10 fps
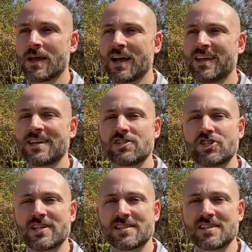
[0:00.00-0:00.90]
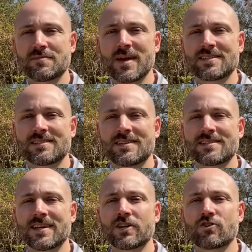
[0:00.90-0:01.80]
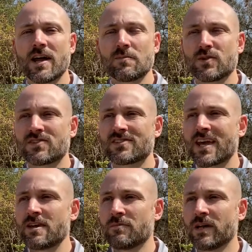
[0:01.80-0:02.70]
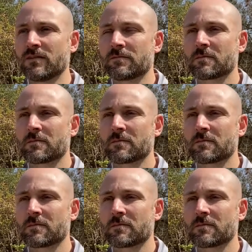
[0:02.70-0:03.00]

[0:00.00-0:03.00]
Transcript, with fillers: And then Jesus makes this incredible statement